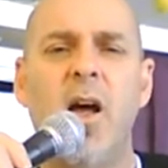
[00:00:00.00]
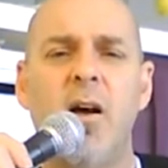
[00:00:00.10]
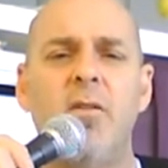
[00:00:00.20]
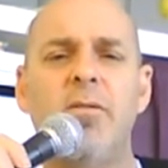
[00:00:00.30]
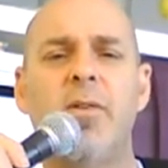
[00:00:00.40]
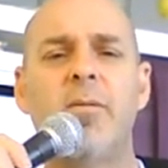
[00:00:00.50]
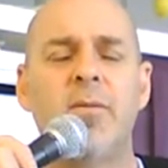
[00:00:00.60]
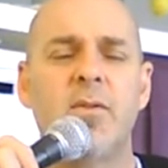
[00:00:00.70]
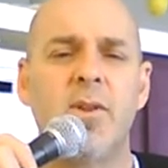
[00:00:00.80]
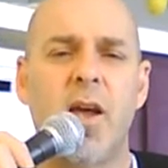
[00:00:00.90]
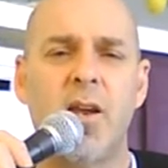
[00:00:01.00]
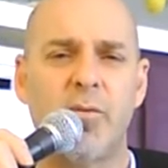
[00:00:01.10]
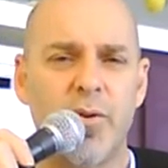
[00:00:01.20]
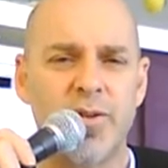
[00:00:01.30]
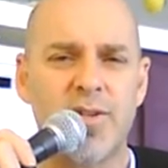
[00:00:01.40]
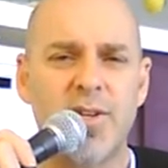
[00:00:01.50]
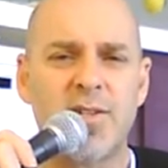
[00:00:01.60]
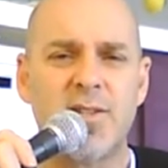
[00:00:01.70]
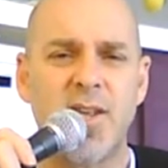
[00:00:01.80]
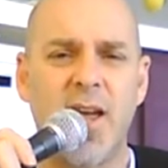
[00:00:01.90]
love that
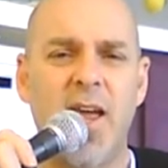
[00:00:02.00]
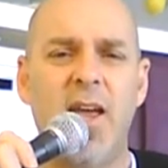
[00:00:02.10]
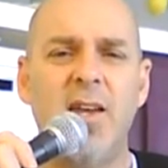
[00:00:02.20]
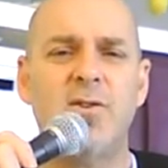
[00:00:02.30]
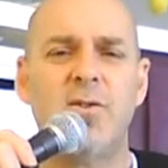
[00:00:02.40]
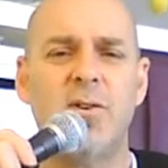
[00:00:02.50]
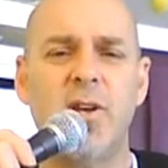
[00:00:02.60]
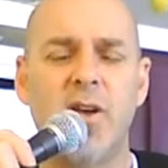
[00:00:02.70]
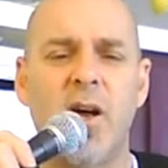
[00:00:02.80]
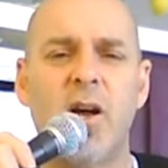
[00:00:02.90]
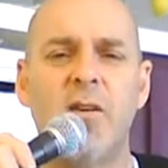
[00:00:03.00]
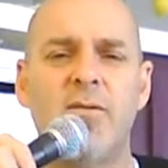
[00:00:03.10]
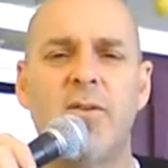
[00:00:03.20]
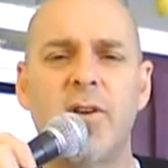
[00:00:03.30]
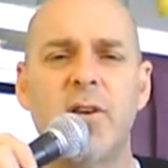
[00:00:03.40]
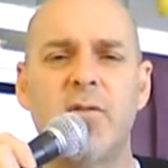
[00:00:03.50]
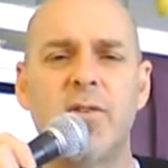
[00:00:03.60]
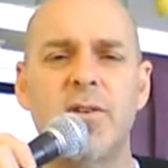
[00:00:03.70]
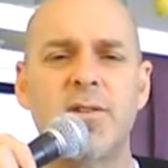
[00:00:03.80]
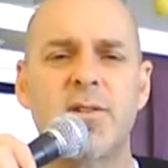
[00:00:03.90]
resists the hatred and
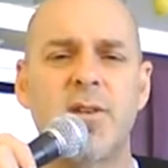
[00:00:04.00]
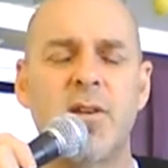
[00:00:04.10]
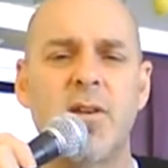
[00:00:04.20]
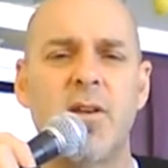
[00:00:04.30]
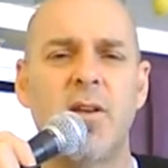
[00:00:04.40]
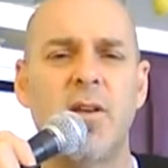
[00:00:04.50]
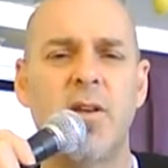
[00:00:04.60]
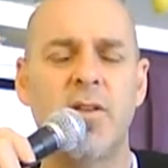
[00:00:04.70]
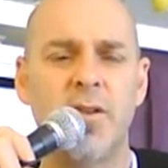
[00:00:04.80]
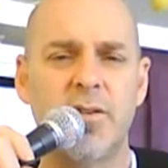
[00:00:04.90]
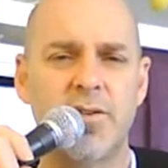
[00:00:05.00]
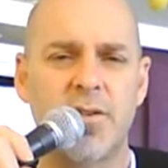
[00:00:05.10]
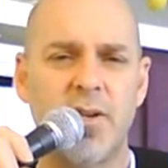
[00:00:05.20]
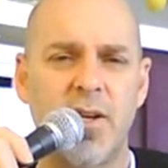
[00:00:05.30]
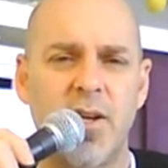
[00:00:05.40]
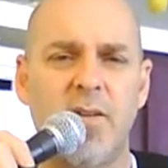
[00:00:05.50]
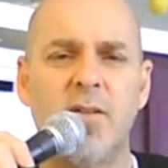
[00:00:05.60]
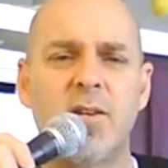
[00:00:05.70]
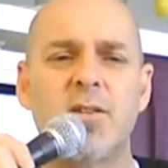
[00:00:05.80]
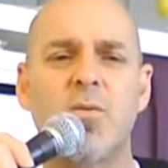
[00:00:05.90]
unforgiveness that's
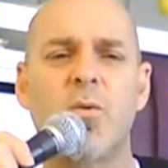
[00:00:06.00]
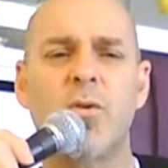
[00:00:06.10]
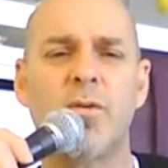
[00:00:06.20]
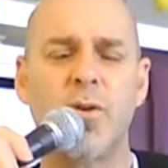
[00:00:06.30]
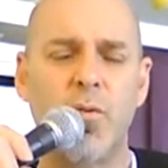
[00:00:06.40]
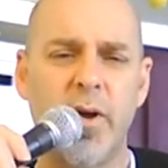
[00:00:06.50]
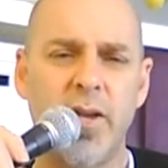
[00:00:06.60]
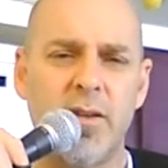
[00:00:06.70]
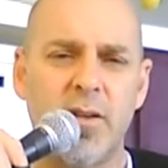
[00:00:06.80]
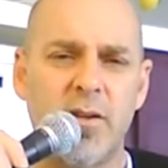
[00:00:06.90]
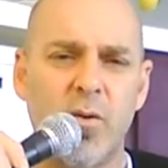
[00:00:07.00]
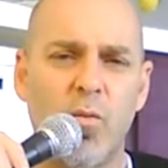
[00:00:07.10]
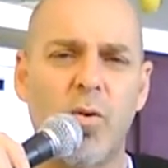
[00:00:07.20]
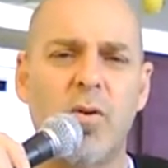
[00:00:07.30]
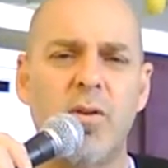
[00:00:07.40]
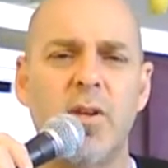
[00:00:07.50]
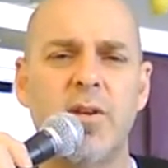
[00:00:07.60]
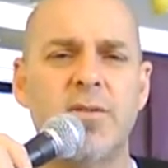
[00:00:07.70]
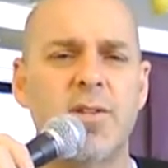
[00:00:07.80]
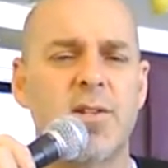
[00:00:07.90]
in this world. The way that the
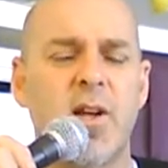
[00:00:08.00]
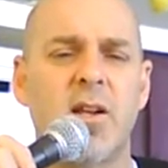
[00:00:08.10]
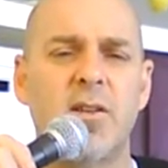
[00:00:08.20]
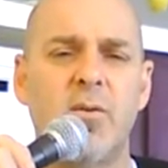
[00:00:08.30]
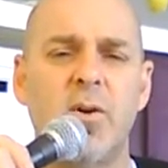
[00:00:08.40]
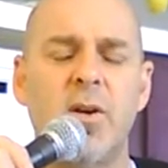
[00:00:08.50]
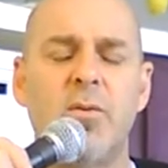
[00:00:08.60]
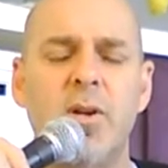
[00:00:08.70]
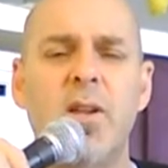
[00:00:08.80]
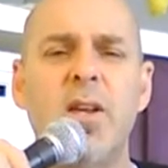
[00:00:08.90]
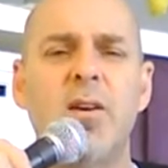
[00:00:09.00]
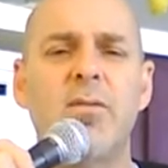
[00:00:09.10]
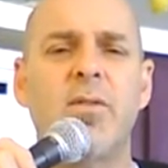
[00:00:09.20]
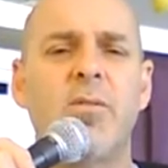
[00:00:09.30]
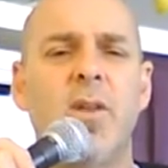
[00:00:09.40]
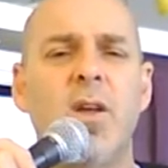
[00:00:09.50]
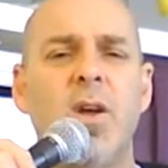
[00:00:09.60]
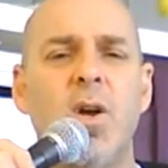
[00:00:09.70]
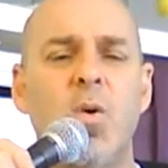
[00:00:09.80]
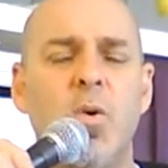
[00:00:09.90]
world lives is not the way we live.